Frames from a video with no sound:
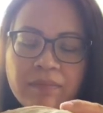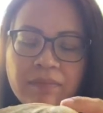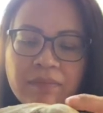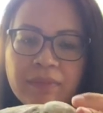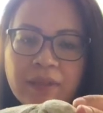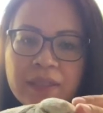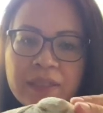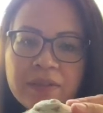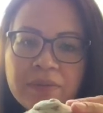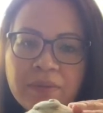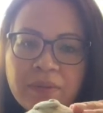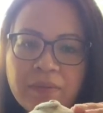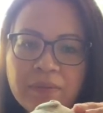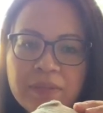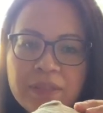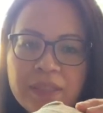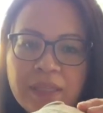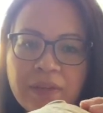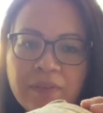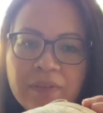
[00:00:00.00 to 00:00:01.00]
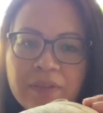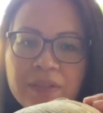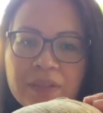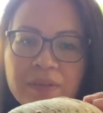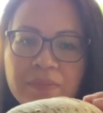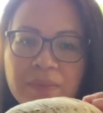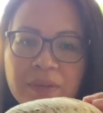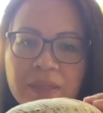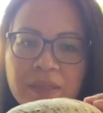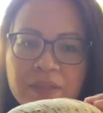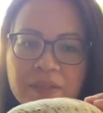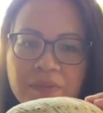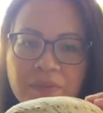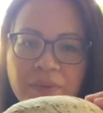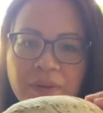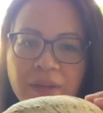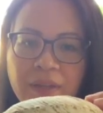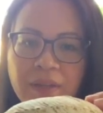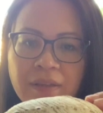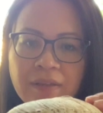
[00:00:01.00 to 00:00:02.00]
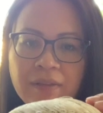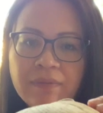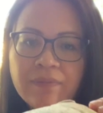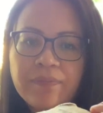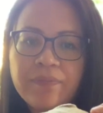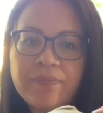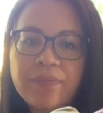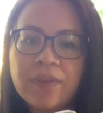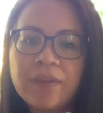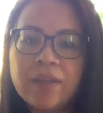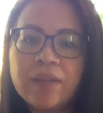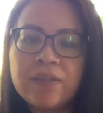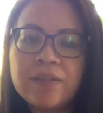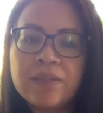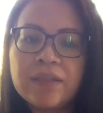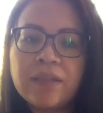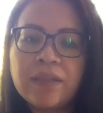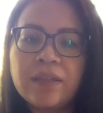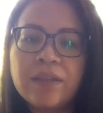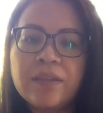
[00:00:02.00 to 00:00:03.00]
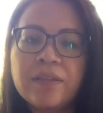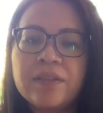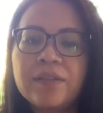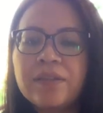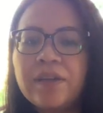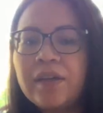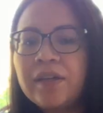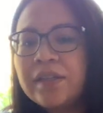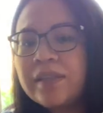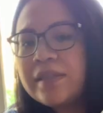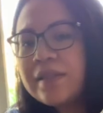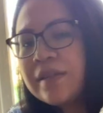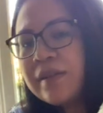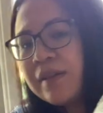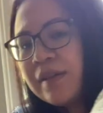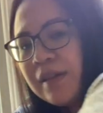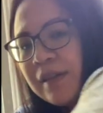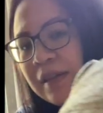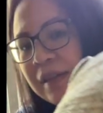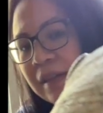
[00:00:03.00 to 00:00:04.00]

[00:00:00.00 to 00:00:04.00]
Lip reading: This one was given to me as well. There's little dots on it,